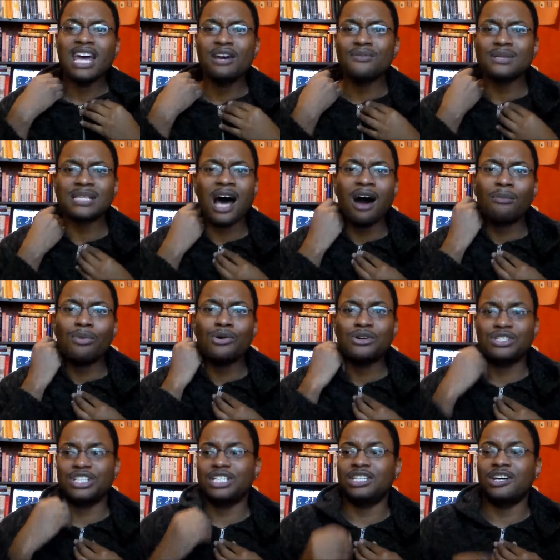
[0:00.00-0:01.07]
it was all
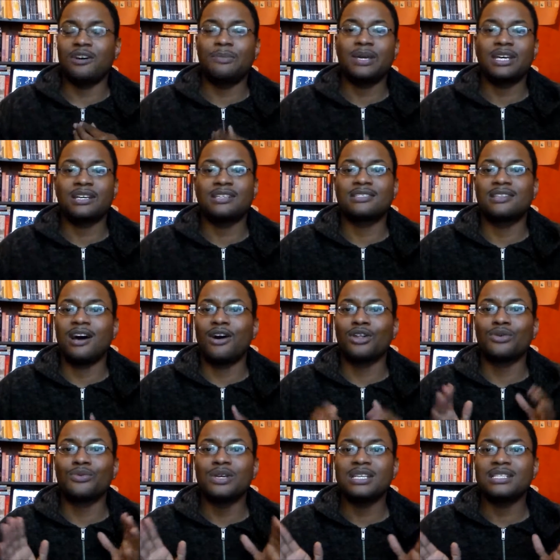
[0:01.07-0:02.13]
bullshit though, because the
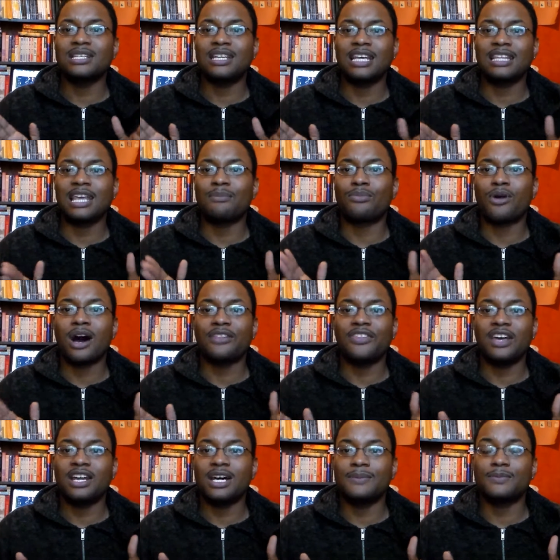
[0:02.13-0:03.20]
only reason that they brought
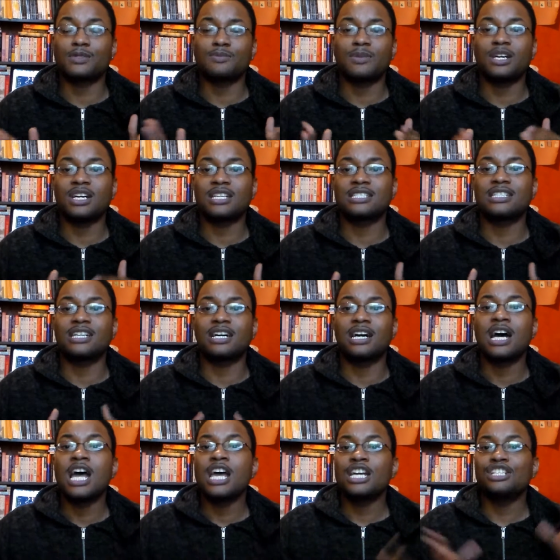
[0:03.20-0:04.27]
that up was because
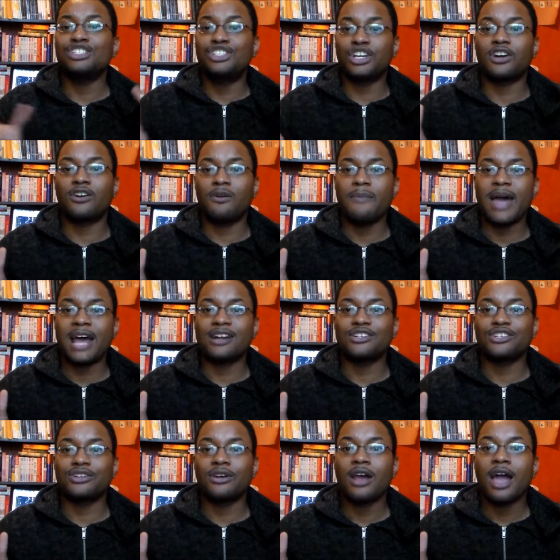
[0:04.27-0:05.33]
the general
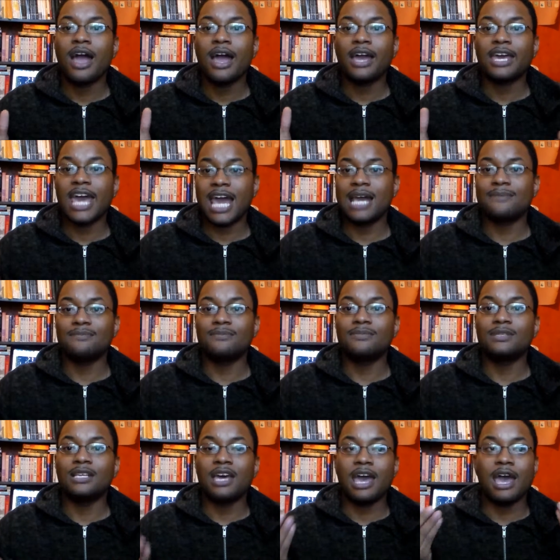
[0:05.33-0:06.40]
manager came
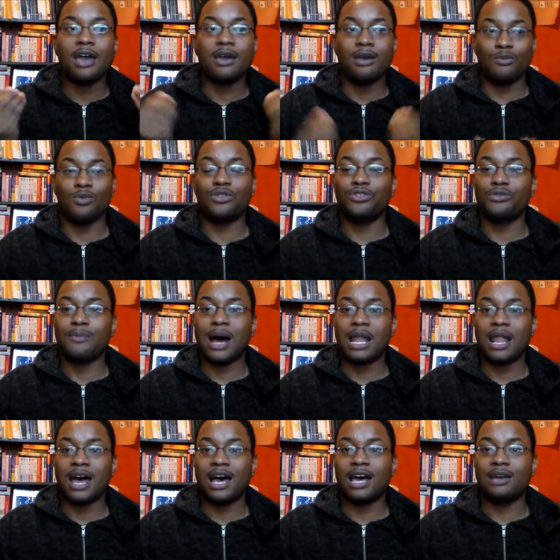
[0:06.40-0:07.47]
and went through my
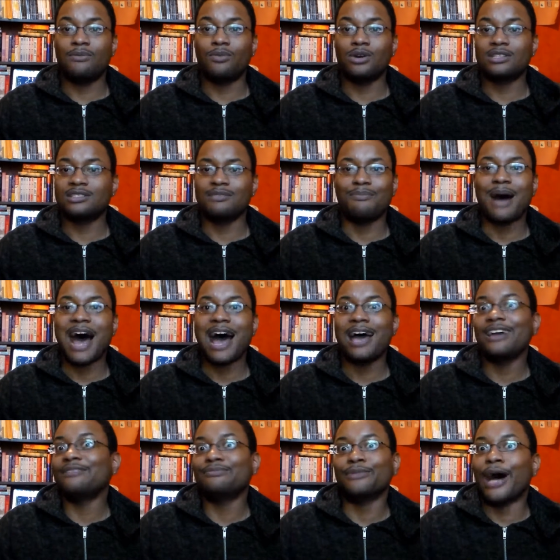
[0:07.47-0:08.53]
line once to
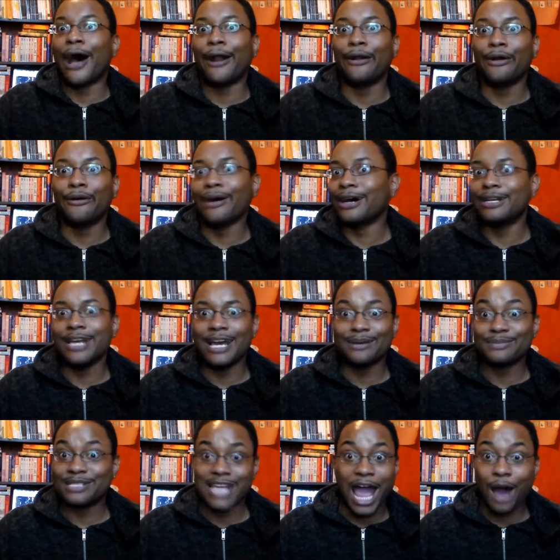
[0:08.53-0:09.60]
buy, I don't know, a
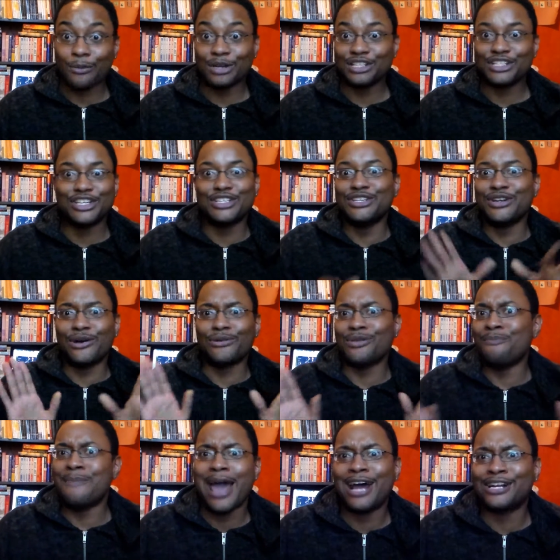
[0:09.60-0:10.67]
damn sandwich. Because you know,
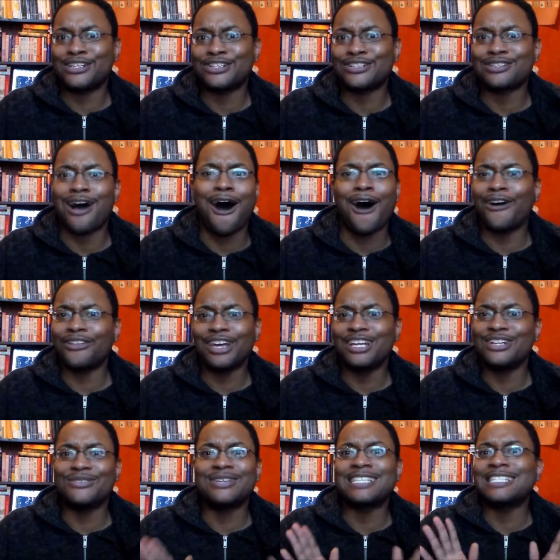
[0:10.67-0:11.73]
the managers, all they
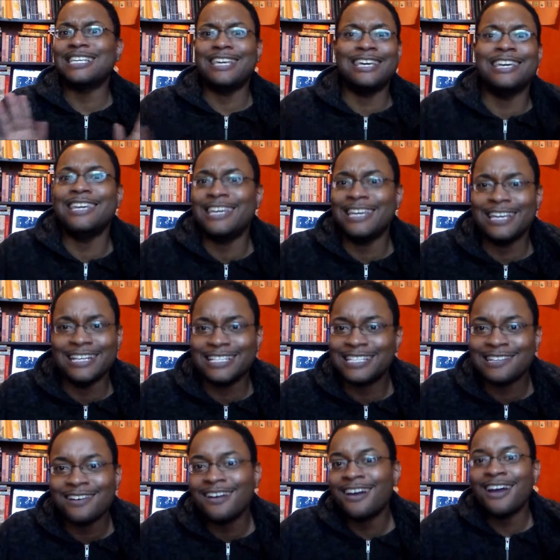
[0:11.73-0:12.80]
do is
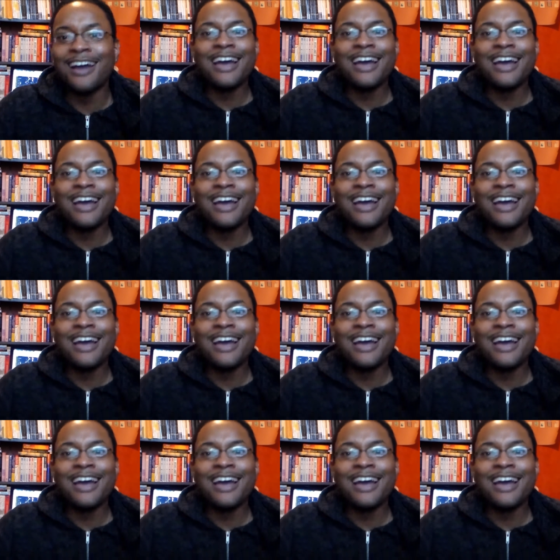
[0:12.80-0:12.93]
eat.